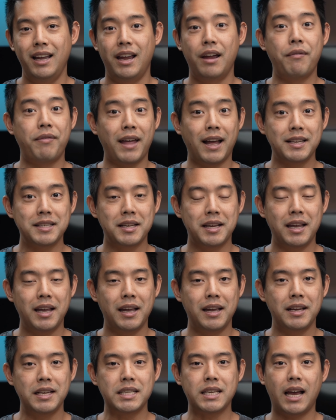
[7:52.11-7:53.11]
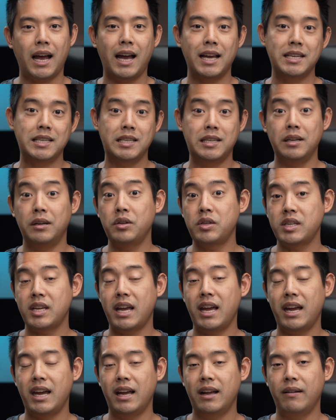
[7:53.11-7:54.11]
If that's the case, I still
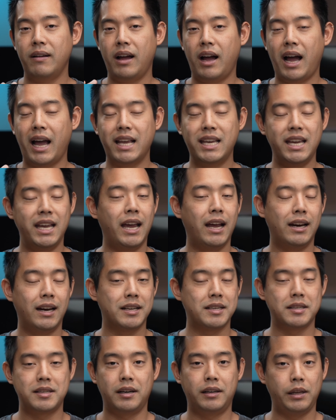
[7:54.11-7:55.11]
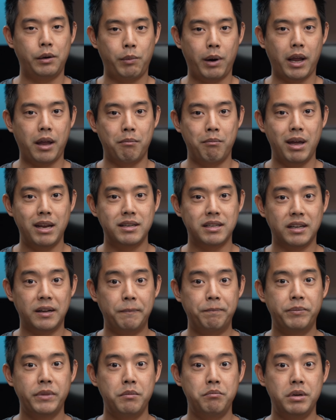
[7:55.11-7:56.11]
say I can't necessarily recommend
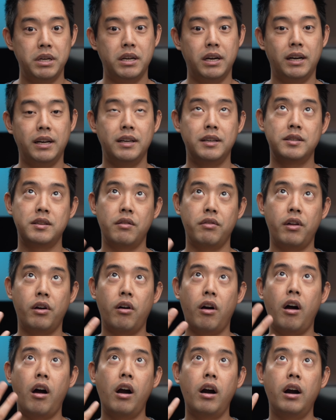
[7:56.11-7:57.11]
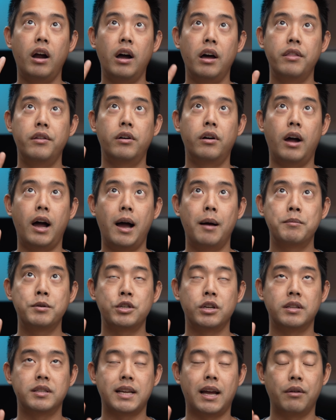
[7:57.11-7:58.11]
it because there are other
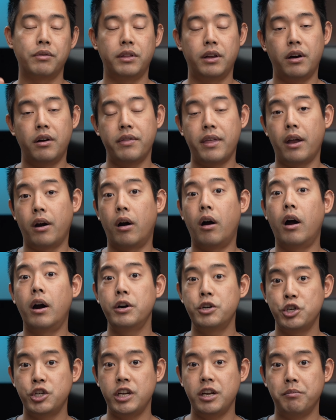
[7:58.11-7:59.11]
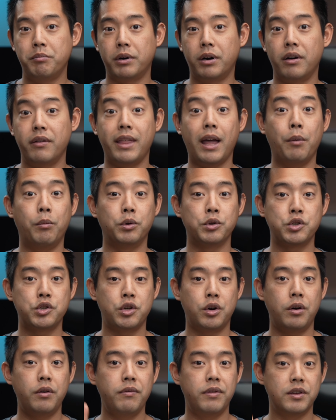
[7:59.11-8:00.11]
options out there that are cheaper that will
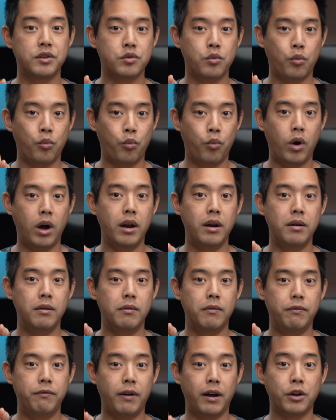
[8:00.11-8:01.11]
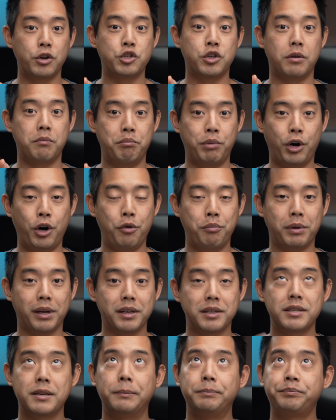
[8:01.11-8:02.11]
serve this one function
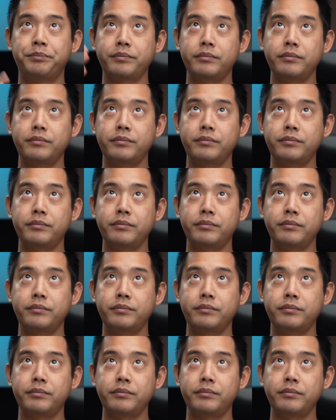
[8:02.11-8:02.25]
purpose.